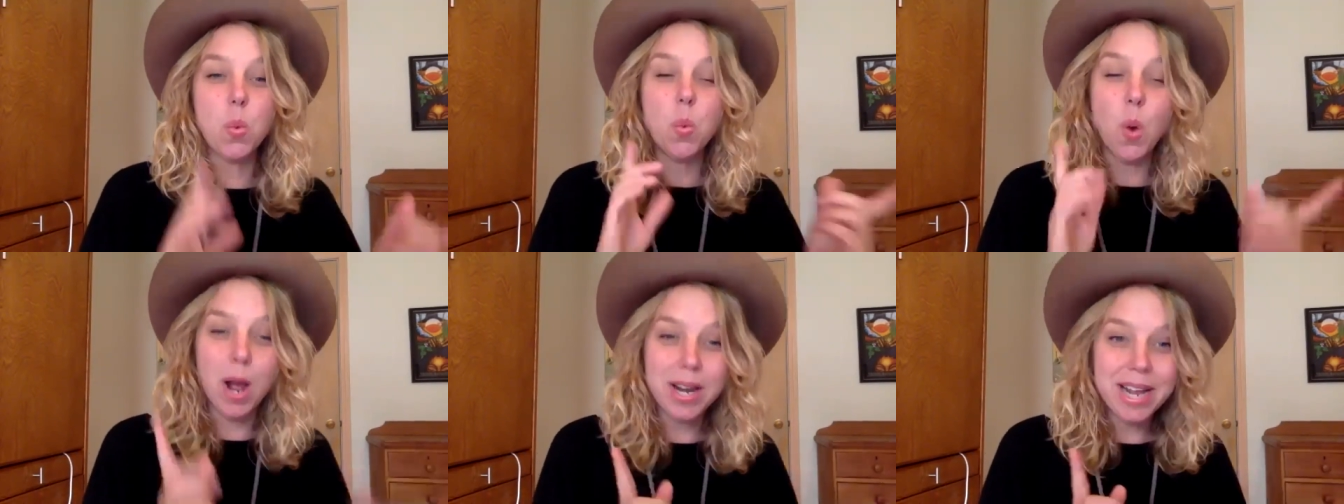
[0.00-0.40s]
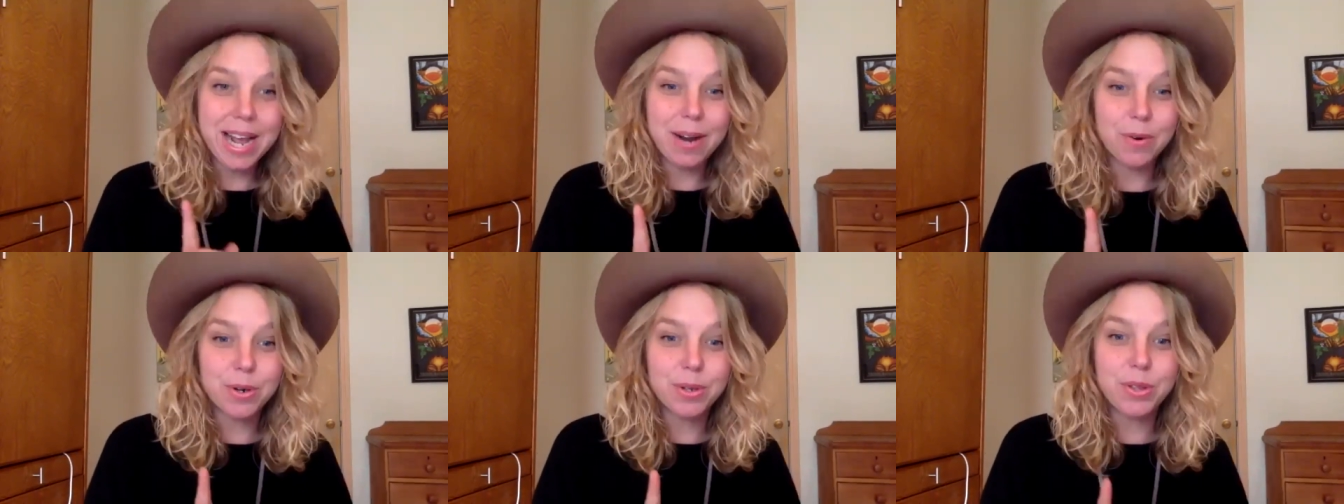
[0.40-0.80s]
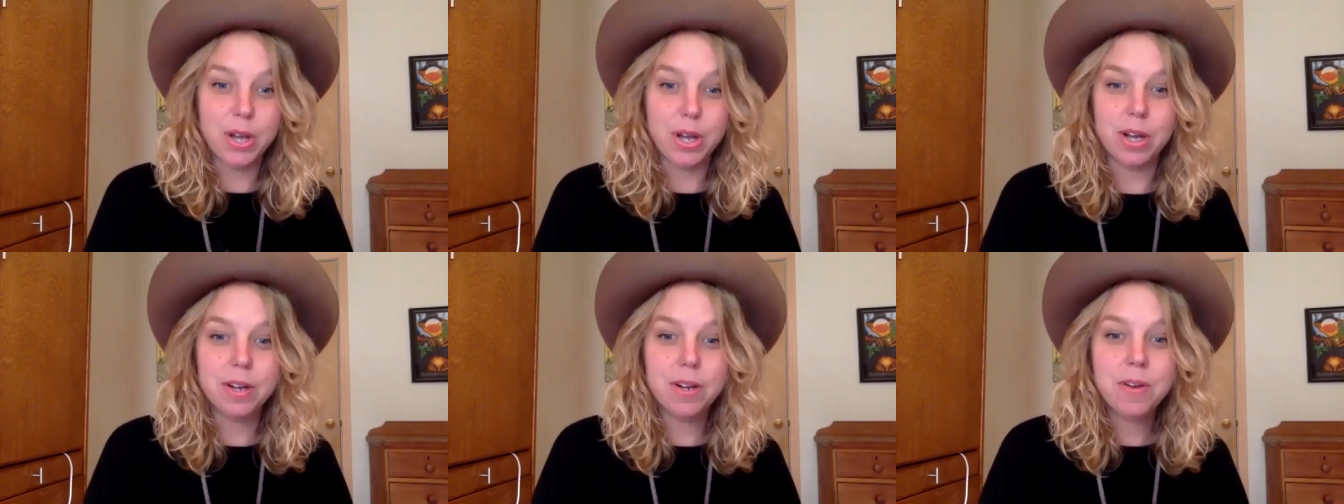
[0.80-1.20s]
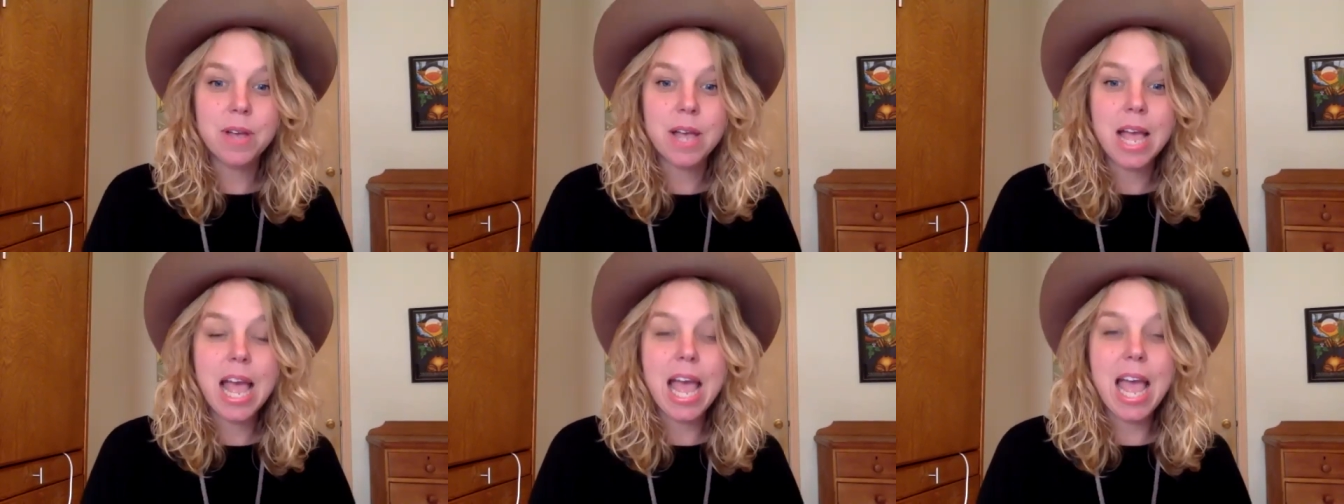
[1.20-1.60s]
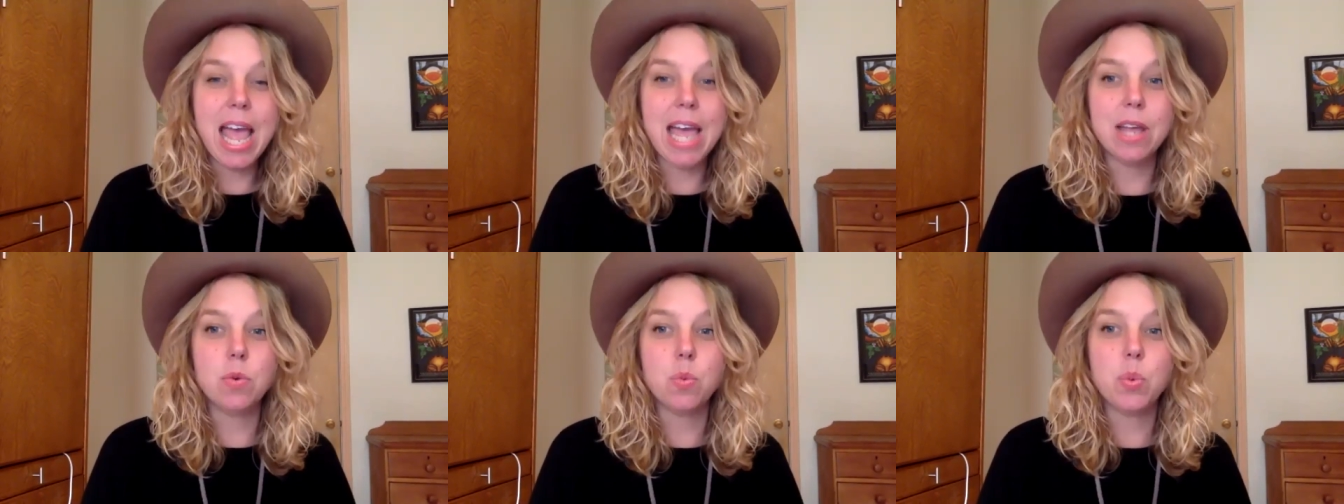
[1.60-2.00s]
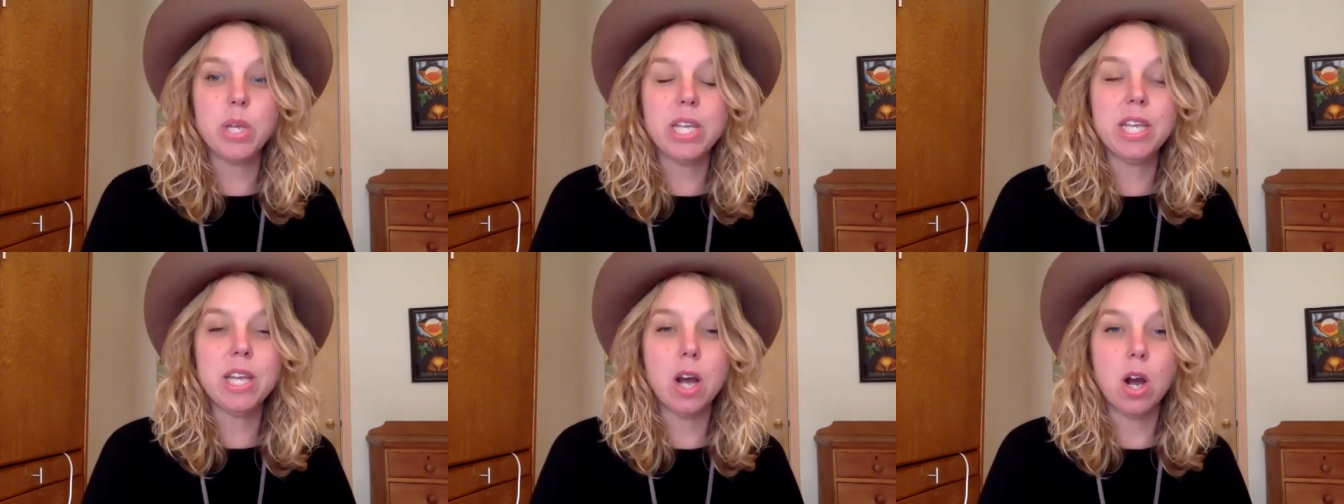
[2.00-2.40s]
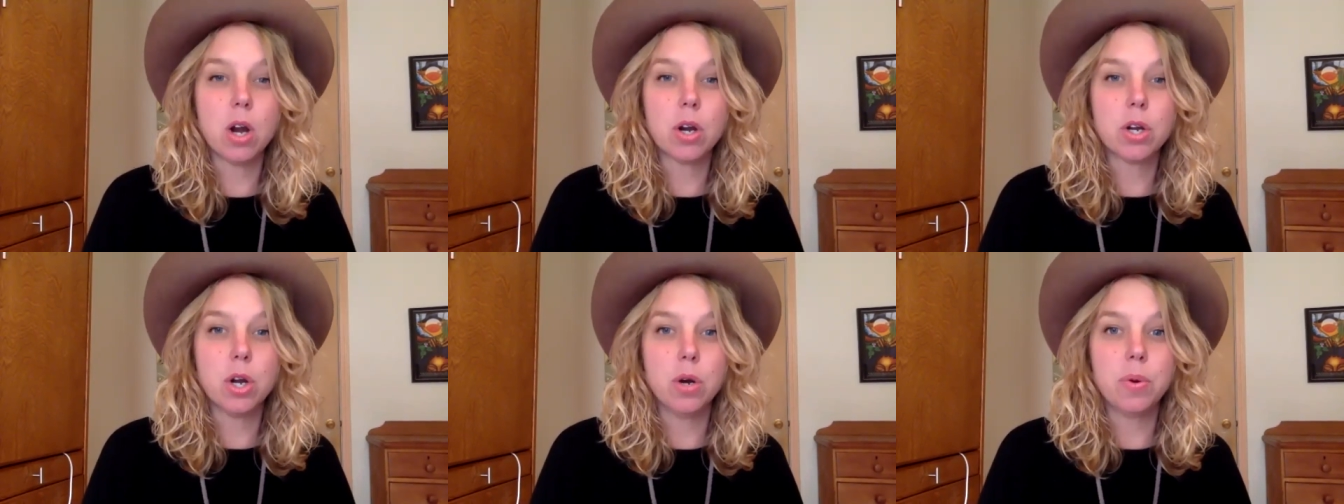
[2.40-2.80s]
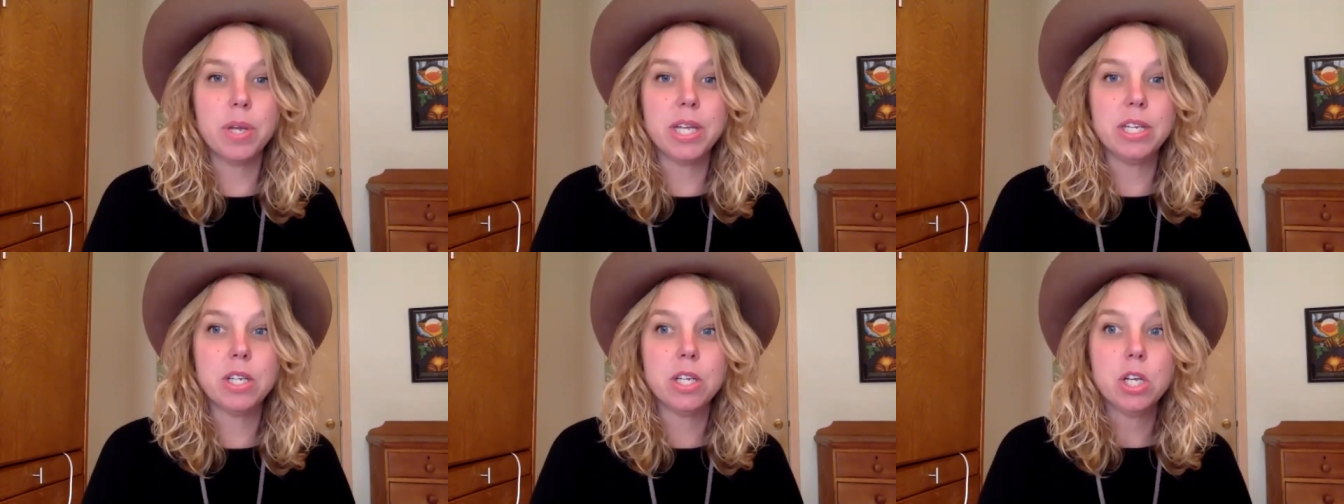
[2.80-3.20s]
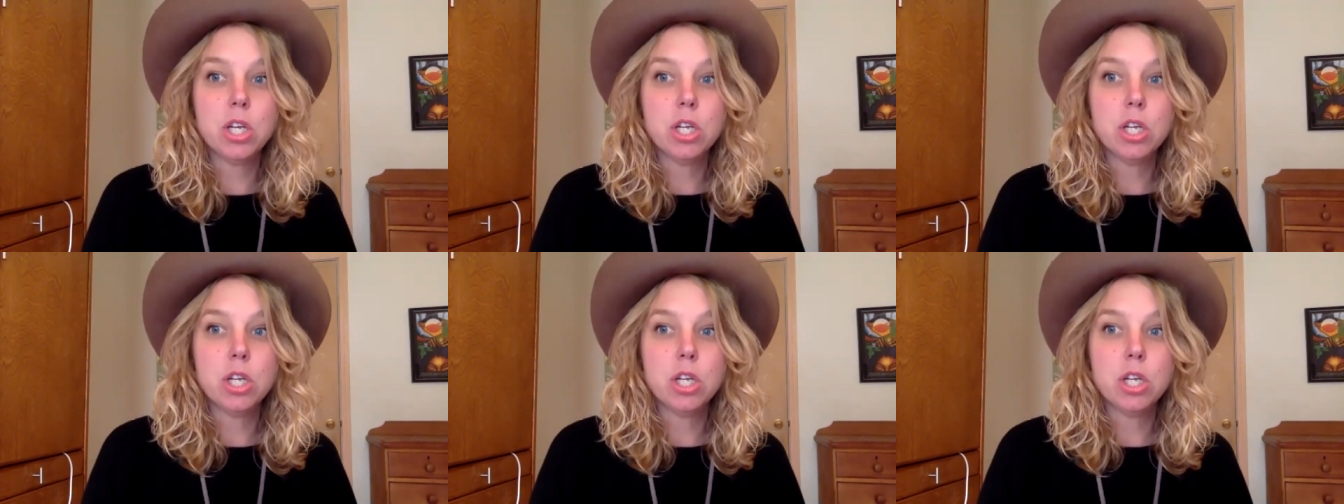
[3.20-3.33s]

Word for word: one hour long, and we are going.